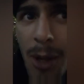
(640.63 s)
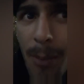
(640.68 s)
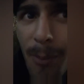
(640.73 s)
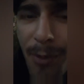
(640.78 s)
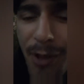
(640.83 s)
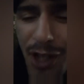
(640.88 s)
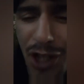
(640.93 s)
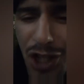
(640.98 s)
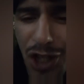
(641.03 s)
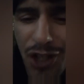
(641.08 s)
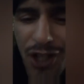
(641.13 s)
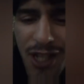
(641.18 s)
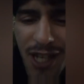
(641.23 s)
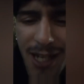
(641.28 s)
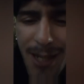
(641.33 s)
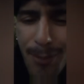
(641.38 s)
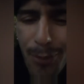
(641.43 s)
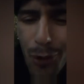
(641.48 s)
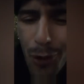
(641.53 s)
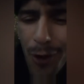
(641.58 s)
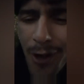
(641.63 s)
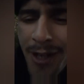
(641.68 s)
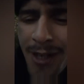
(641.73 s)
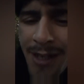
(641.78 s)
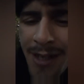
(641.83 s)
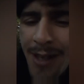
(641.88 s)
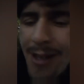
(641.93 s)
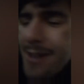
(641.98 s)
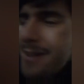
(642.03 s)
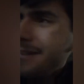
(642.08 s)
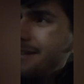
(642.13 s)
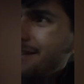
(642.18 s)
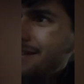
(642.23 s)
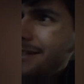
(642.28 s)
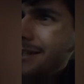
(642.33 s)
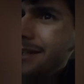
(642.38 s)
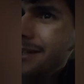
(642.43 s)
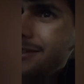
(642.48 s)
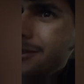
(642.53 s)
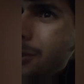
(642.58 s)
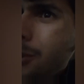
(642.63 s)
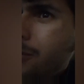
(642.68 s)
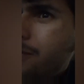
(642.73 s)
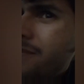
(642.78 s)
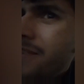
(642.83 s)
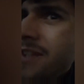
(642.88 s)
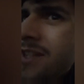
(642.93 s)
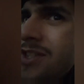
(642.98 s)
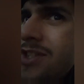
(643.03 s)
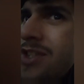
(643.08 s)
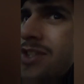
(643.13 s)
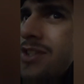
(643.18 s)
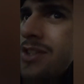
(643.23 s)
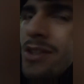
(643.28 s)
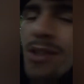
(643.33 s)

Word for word: but this is kind of boring. No offense.